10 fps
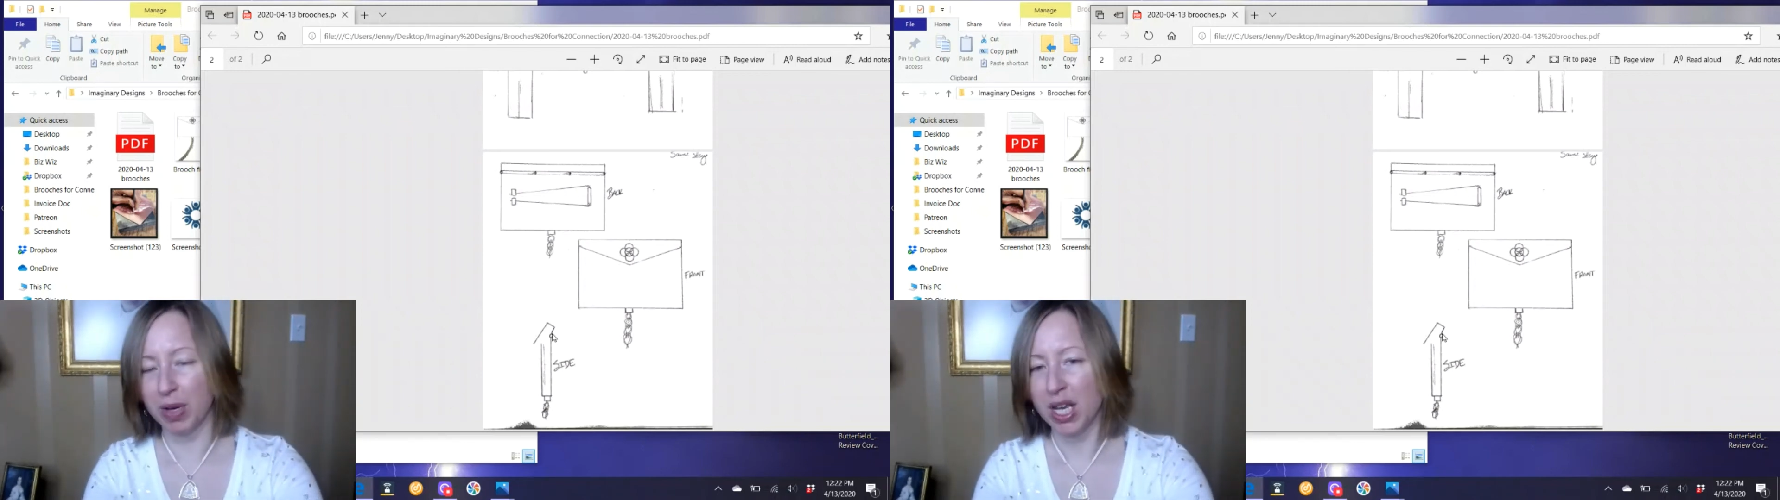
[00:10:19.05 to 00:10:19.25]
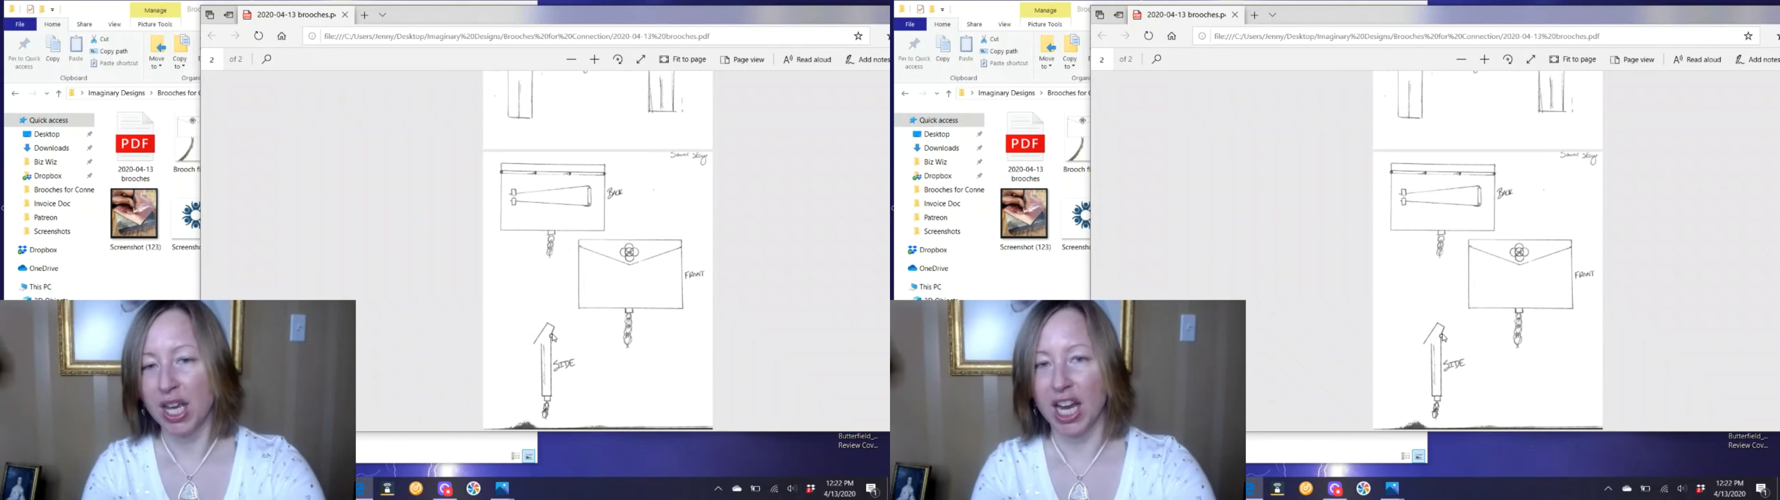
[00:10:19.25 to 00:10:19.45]

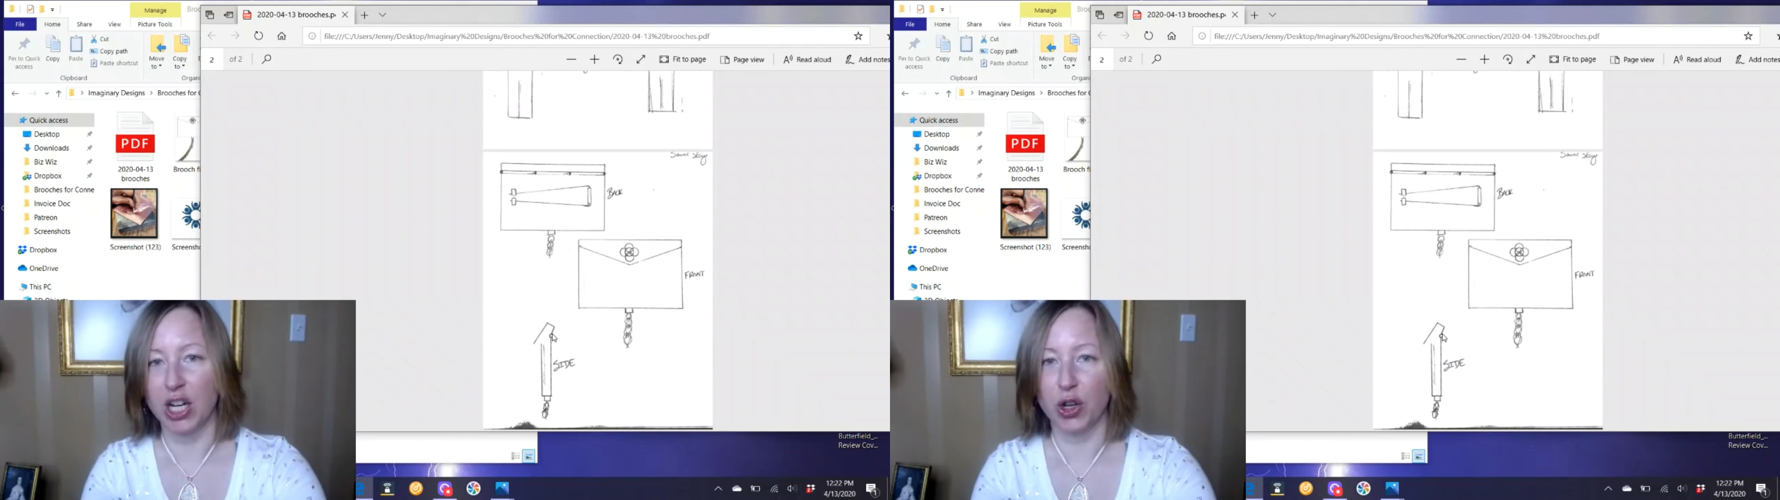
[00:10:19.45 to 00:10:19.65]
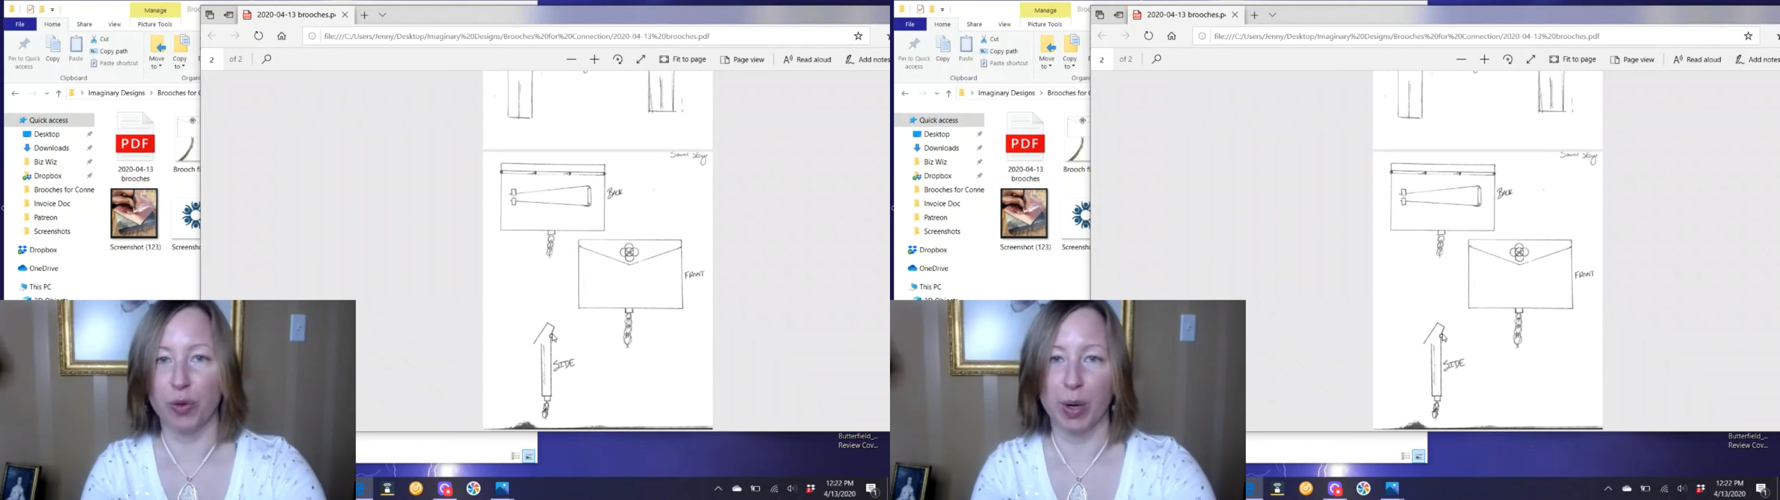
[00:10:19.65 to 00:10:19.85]
and
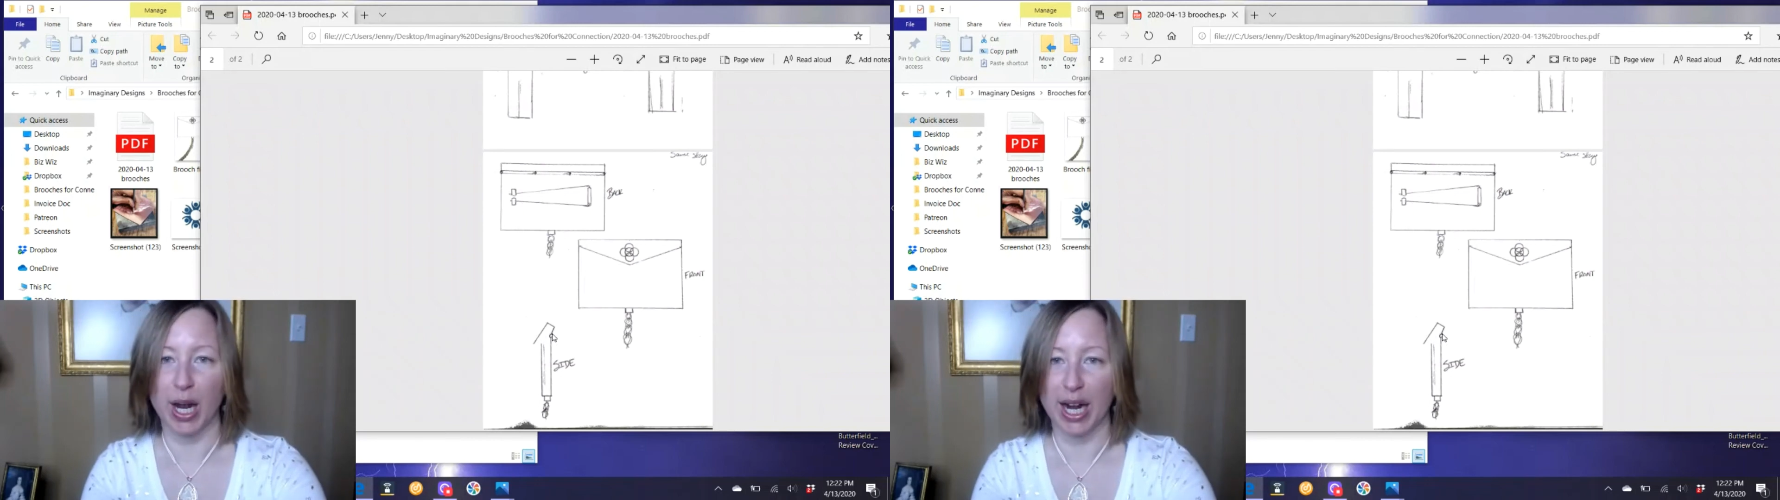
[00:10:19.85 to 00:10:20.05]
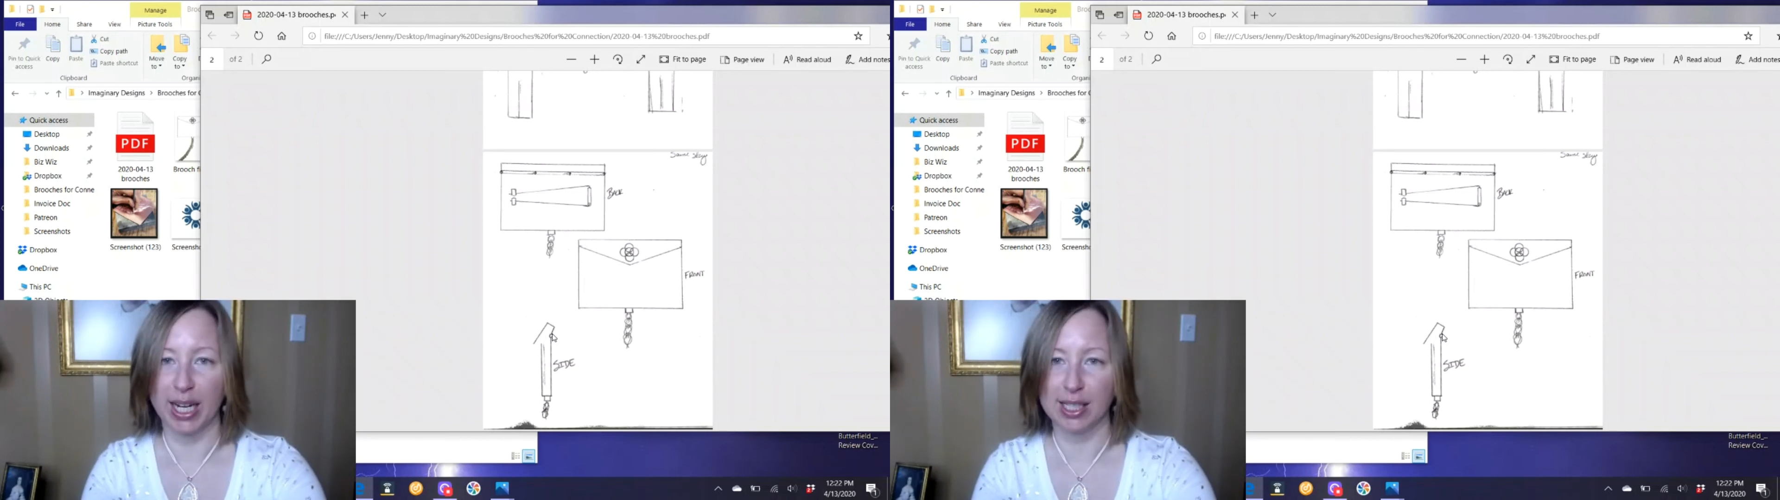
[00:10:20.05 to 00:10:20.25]
you can put
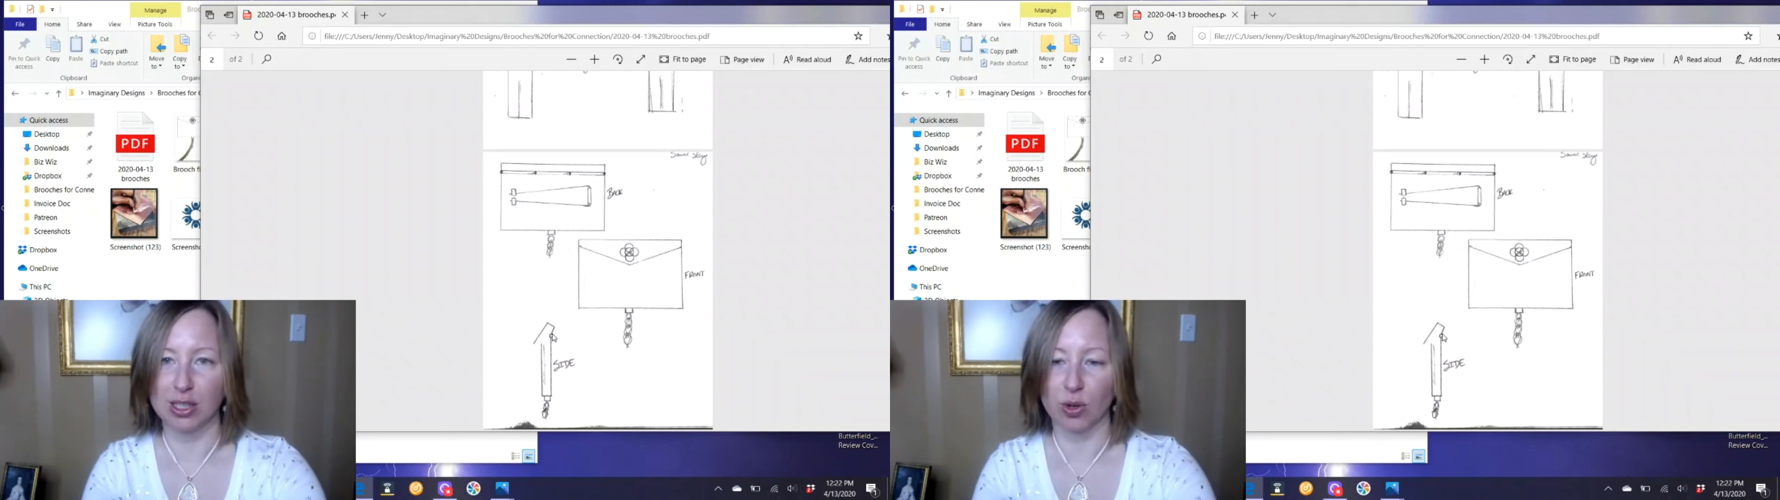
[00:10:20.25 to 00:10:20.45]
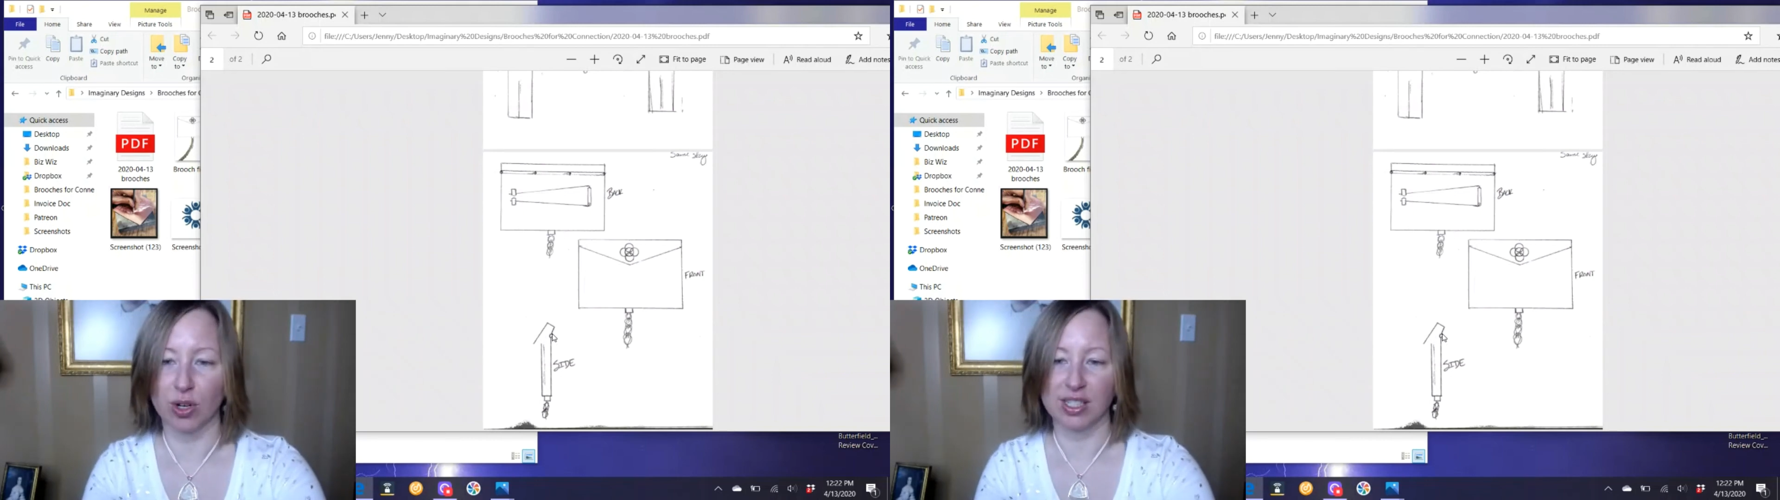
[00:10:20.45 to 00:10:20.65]
any sorts